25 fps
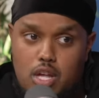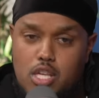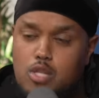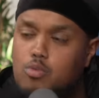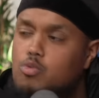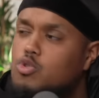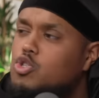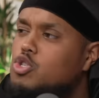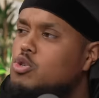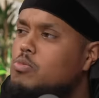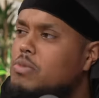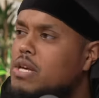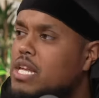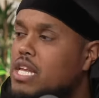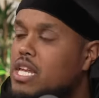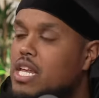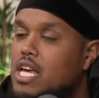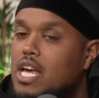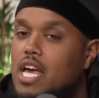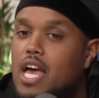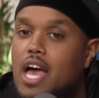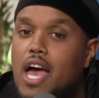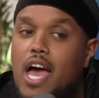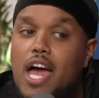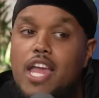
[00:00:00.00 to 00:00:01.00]
So mm. what do you mean?
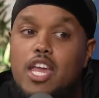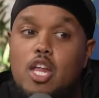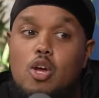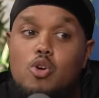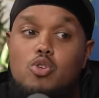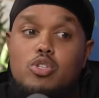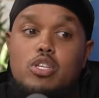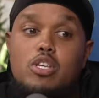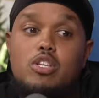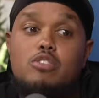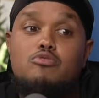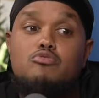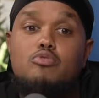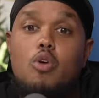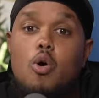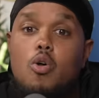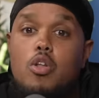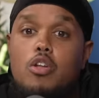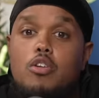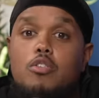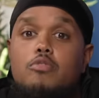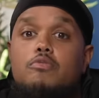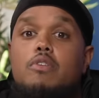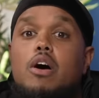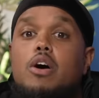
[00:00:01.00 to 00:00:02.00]
And he goes, he's
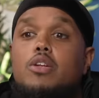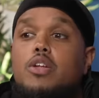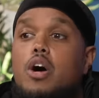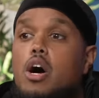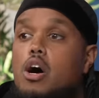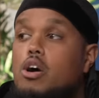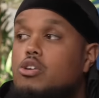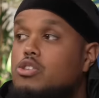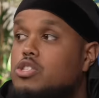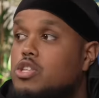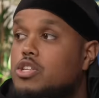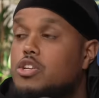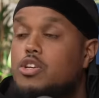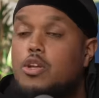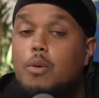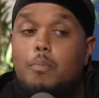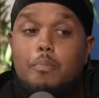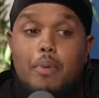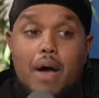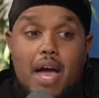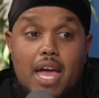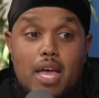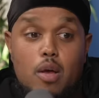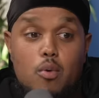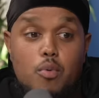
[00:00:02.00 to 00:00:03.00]
rolling around Harlesden on a
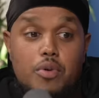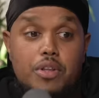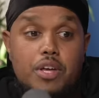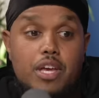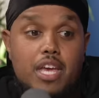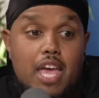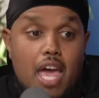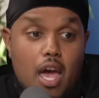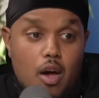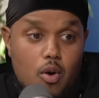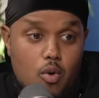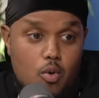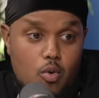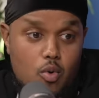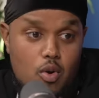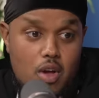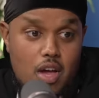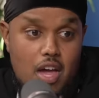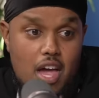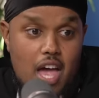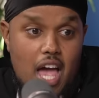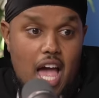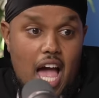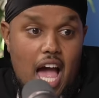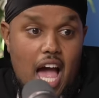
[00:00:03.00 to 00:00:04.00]
bike with a kettle,
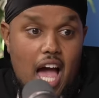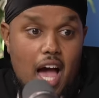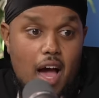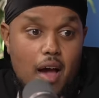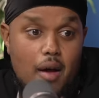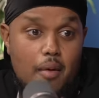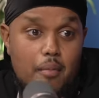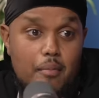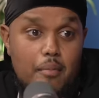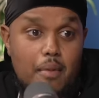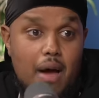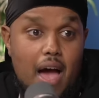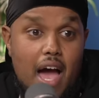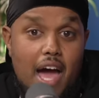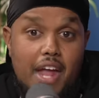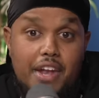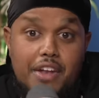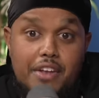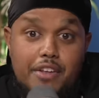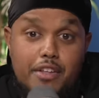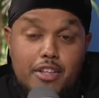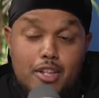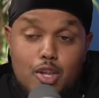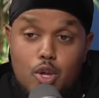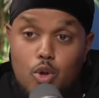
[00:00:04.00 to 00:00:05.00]
um,
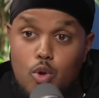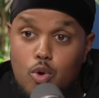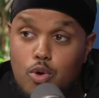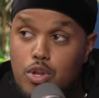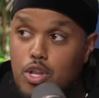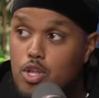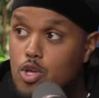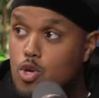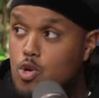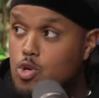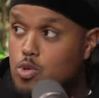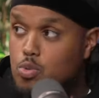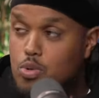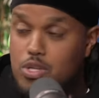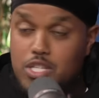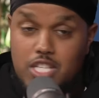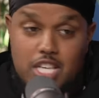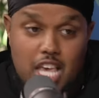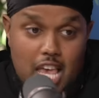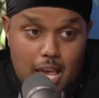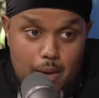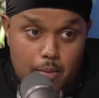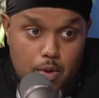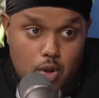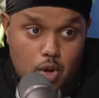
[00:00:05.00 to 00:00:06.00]
and two of the youths were
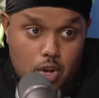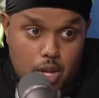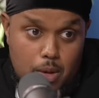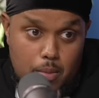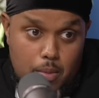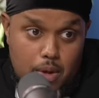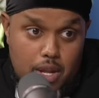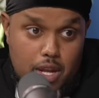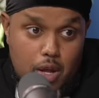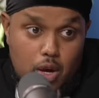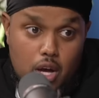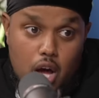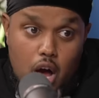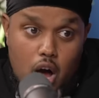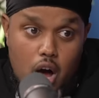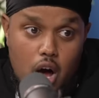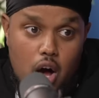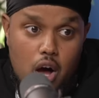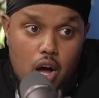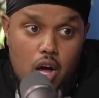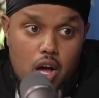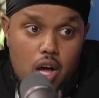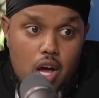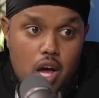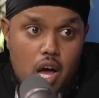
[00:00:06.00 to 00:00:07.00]
scheming on him in a
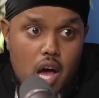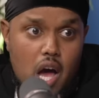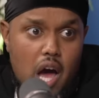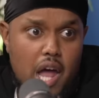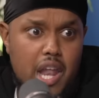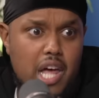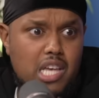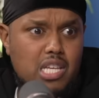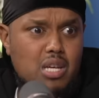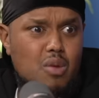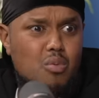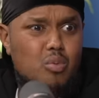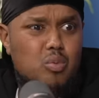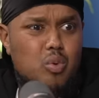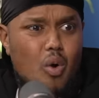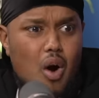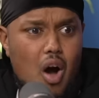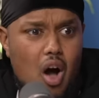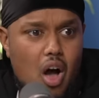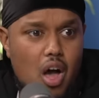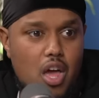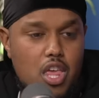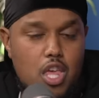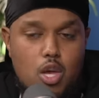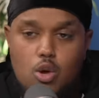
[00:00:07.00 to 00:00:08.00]
car. And I said,
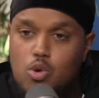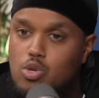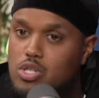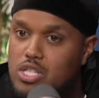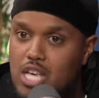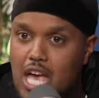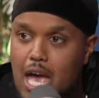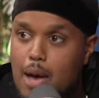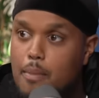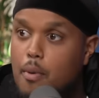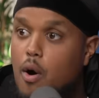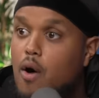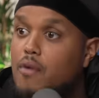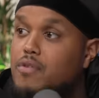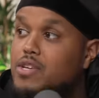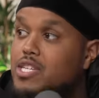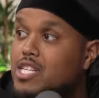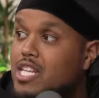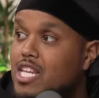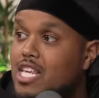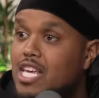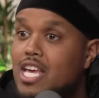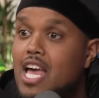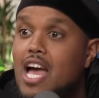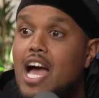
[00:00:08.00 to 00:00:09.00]
what? He goes, yeah, but
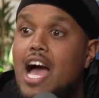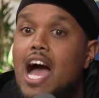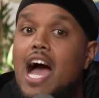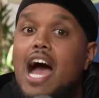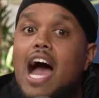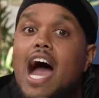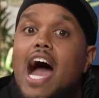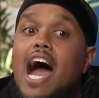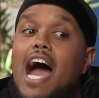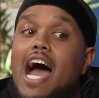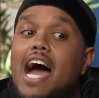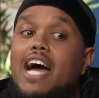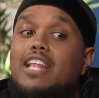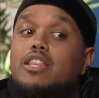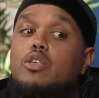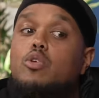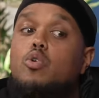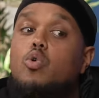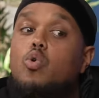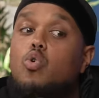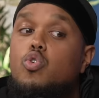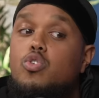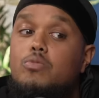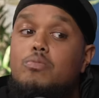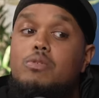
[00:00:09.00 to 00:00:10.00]
obviously I had to
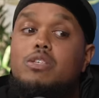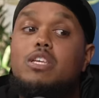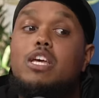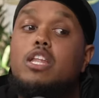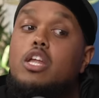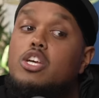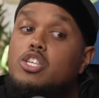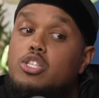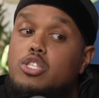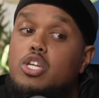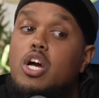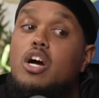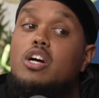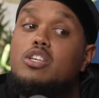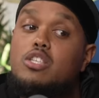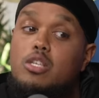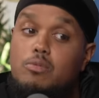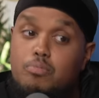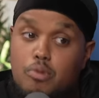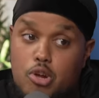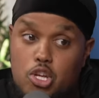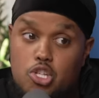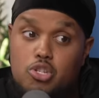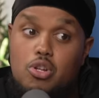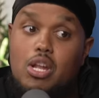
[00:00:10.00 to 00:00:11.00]
call him and say that's
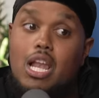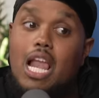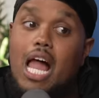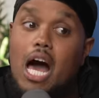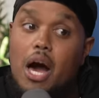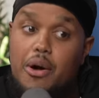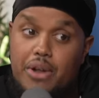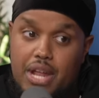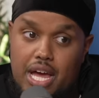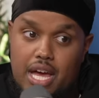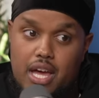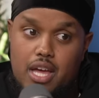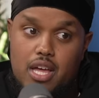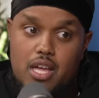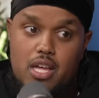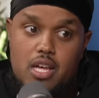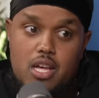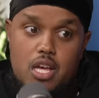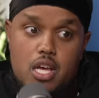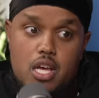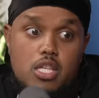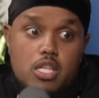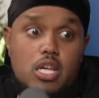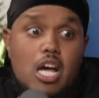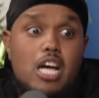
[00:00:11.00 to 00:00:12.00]
Chunkz' brethren loud at.
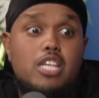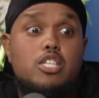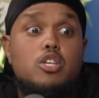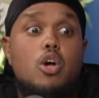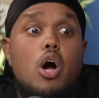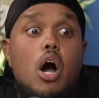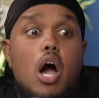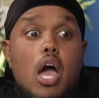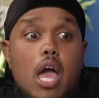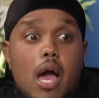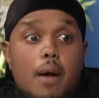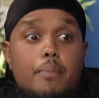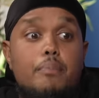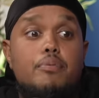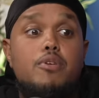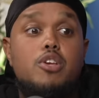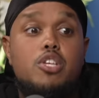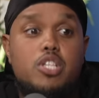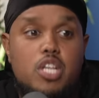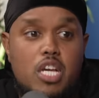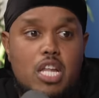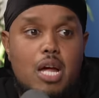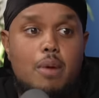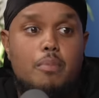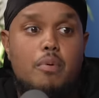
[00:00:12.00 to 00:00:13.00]
So I said, oh yeah, I
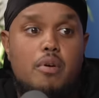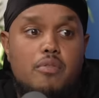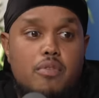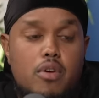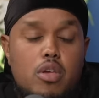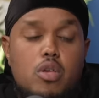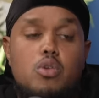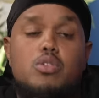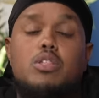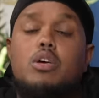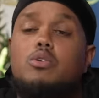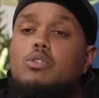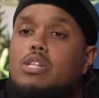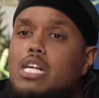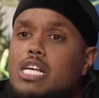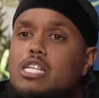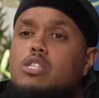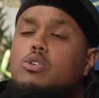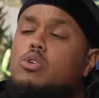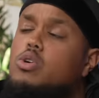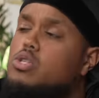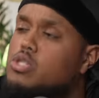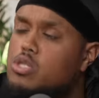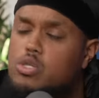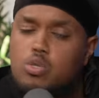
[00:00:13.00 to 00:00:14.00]
appreciate that, brother. They were like,
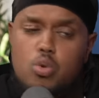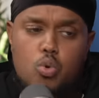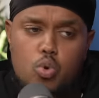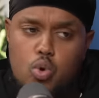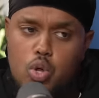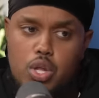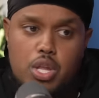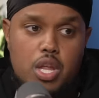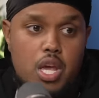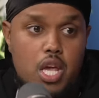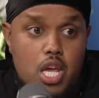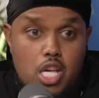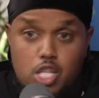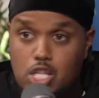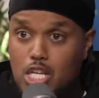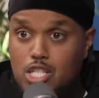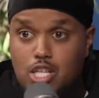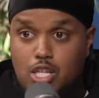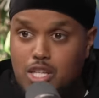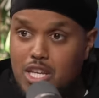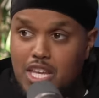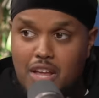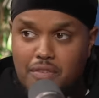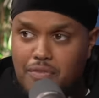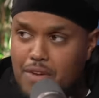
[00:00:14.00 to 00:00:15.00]
he goes, it's all good. So I
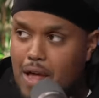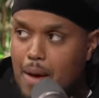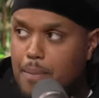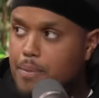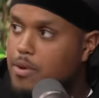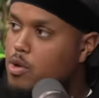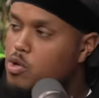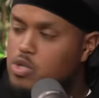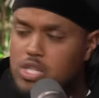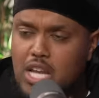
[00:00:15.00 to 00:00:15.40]
said, nothing happened.